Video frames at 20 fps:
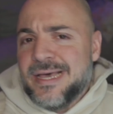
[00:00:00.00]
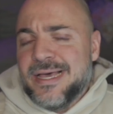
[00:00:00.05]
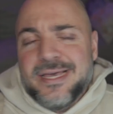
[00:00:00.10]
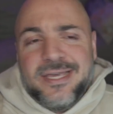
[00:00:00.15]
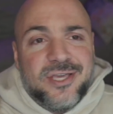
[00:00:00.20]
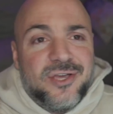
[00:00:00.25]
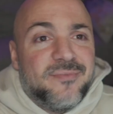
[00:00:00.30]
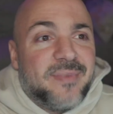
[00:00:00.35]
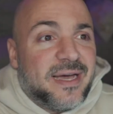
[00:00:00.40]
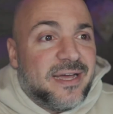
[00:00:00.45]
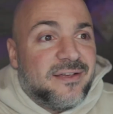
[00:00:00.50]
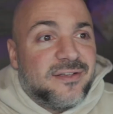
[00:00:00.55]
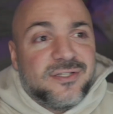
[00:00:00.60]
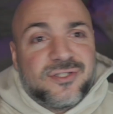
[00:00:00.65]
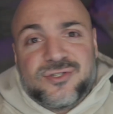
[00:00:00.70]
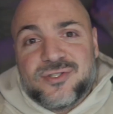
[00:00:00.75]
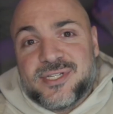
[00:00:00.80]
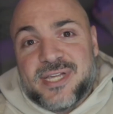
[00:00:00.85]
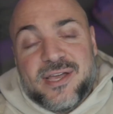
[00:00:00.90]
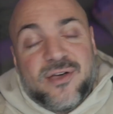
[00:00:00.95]
You might
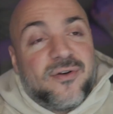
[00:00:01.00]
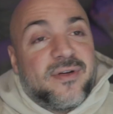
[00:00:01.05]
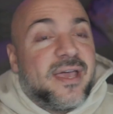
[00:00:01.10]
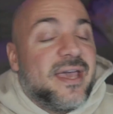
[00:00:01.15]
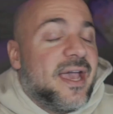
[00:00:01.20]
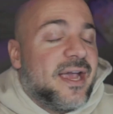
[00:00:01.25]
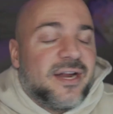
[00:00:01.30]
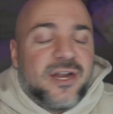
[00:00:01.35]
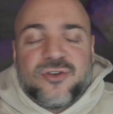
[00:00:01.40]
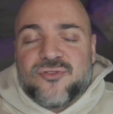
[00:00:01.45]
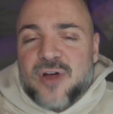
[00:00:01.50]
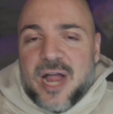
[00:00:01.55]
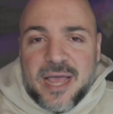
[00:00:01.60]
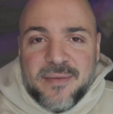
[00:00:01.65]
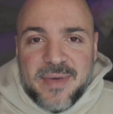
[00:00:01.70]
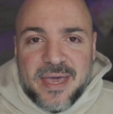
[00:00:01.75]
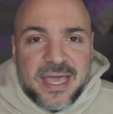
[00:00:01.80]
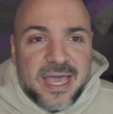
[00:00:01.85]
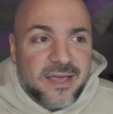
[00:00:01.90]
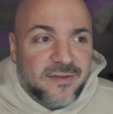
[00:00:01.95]
say, okay, I'm going to try
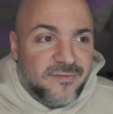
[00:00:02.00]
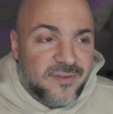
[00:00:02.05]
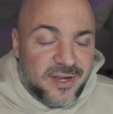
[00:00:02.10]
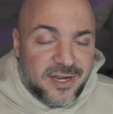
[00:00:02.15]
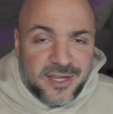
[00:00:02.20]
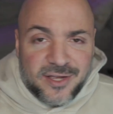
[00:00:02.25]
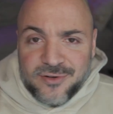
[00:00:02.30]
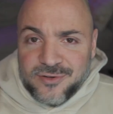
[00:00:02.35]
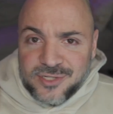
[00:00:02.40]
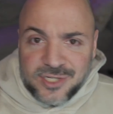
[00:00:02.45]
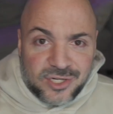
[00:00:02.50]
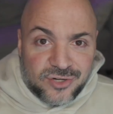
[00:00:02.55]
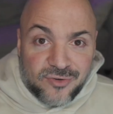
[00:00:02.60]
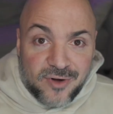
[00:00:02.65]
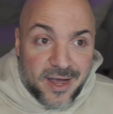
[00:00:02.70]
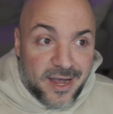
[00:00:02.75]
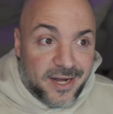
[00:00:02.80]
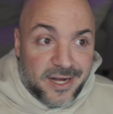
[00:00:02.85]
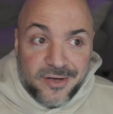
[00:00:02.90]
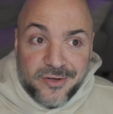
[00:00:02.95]
making videos. You
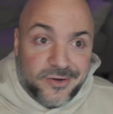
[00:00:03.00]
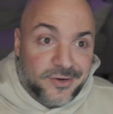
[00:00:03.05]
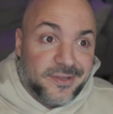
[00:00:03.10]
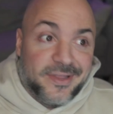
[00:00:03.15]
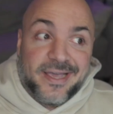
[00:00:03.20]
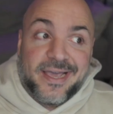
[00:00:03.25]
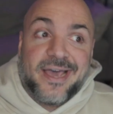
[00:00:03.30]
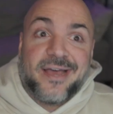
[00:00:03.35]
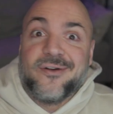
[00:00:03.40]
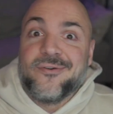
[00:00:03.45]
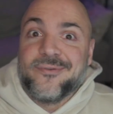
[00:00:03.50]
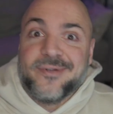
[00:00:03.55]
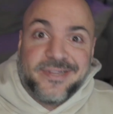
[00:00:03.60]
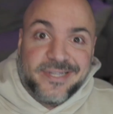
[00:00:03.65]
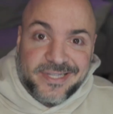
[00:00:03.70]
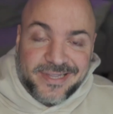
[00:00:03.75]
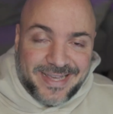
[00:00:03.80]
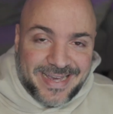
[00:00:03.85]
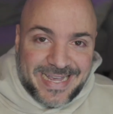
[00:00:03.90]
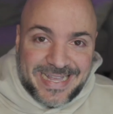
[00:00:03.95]
try it out and you're like, I don't really
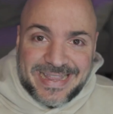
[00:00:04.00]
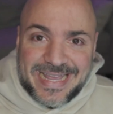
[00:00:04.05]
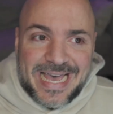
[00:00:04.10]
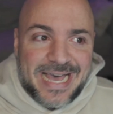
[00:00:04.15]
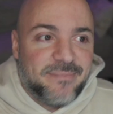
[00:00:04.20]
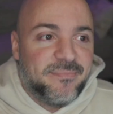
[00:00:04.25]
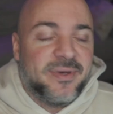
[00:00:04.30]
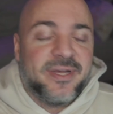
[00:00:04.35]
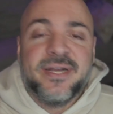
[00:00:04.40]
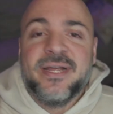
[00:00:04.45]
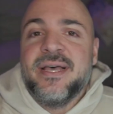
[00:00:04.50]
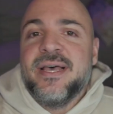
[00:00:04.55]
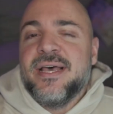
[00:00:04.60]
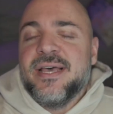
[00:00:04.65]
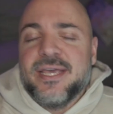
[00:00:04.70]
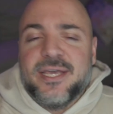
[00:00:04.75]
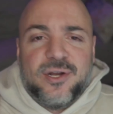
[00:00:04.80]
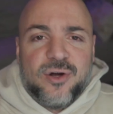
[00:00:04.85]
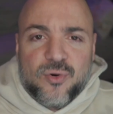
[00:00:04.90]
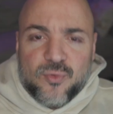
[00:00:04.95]
like that, but
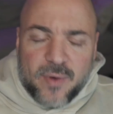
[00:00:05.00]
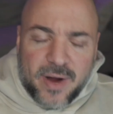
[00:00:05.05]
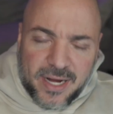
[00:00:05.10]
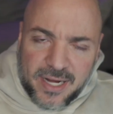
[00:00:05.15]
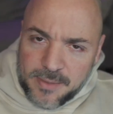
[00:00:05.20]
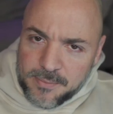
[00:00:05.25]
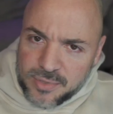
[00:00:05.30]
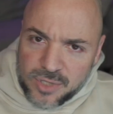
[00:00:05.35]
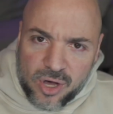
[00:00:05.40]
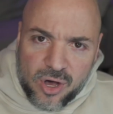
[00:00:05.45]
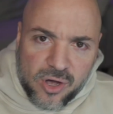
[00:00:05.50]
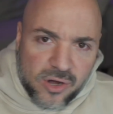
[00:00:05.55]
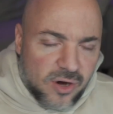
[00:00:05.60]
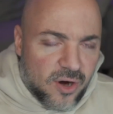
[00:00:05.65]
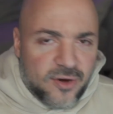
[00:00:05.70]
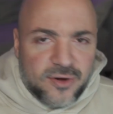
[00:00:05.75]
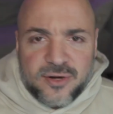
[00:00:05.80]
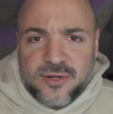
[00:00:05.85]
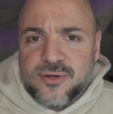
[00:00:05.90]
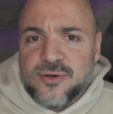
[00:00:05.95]
writing blog
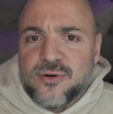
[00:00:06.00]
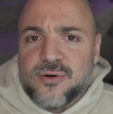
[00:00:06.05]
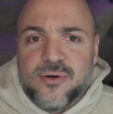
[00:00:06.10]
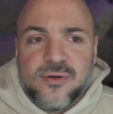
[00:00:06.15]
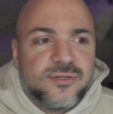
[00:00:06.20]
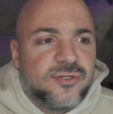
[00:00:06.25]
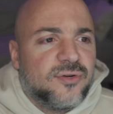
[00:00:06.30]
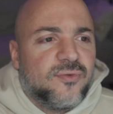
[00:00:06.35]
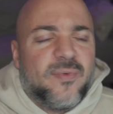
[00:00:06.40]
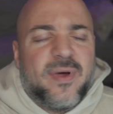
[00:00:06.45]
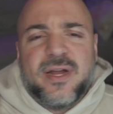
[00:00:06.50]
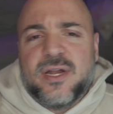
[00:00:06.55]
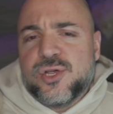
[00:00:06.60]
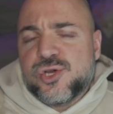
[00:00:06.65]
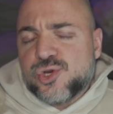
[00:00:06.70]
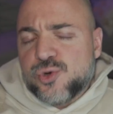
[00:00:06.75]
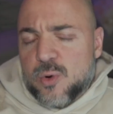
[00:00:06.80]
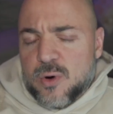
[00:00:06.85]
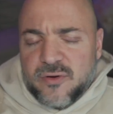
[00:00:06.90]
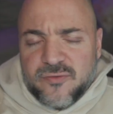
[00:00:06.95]
articles or writing
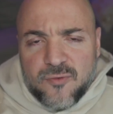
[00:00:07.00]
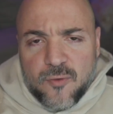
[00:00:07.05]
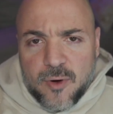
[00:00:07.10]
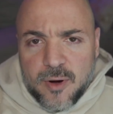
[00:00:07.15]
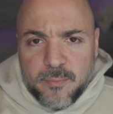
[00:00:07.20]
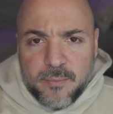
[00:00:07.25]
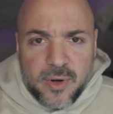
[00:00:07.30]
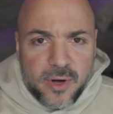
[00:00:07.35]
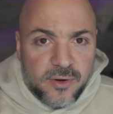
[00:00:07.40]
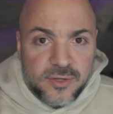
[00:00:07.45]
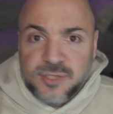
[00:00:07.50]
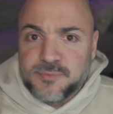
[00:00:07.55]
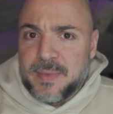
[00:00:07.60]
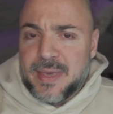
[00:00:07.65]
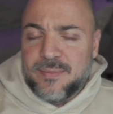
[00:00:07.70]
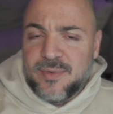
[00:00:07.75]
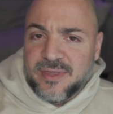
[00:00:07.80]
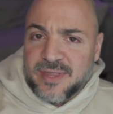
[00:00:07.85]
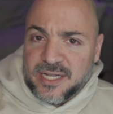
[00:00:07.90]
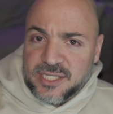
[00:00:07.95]
short form posts,
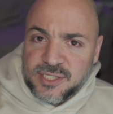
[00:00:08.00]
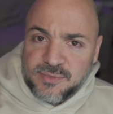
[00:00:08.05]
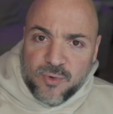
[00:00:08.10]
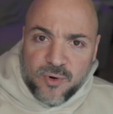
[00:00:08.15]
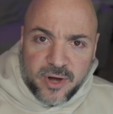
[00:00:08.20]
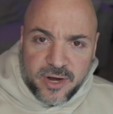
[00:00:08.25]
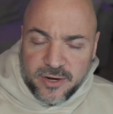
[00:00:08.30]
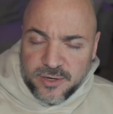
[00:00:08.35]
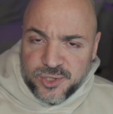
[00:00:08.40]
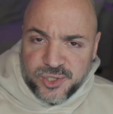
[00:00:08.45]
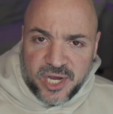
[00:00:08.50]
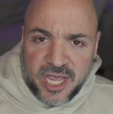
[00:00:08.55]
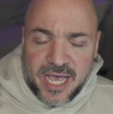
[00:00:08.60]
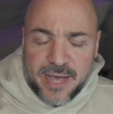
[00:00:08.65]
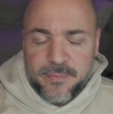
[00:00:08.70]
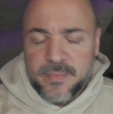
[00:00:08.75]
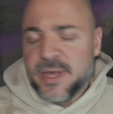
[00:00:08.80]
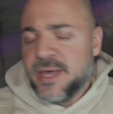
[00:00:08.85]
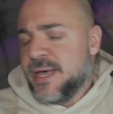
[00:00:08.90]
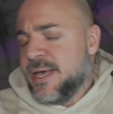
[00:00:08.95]
maybe that's more your
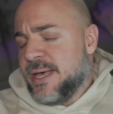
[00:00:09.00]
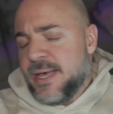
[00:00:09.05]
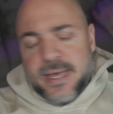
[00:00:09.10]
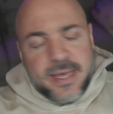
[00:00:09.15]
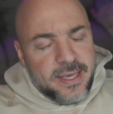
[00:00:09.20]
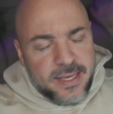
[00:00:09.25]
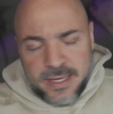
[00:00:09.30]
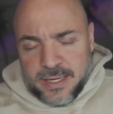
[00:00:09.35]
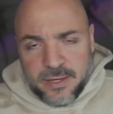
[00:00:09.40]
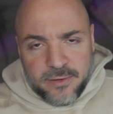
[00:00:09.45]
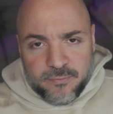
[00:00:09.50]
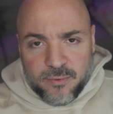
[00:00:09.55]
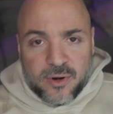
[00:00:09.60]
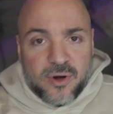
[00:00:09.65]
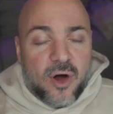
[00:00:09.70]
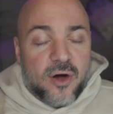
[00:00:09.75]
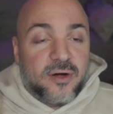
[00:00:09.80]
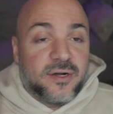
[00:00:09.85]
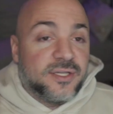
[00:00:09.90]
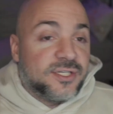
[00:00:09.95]
jam.
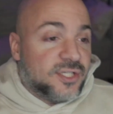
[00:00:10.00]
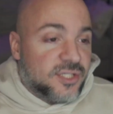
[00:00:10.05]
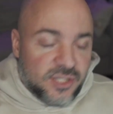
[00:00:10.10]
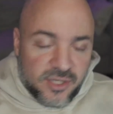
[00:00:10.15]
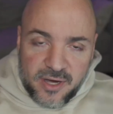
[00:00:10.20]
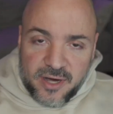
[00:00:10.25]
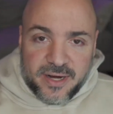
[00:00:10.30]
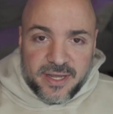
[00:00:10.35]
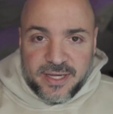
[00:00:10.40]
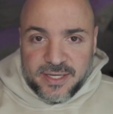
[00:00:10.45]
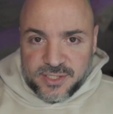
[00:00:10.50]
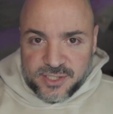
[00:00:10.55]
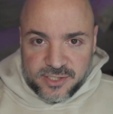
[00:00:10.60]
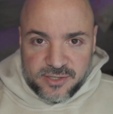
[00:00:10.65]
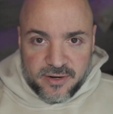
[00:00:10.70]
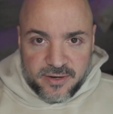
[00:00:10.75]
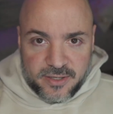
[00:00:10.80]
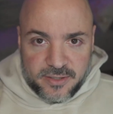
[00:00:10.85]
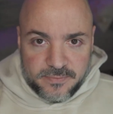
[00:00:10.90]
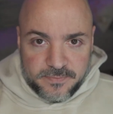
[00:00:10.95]
Regardless, you got to get started.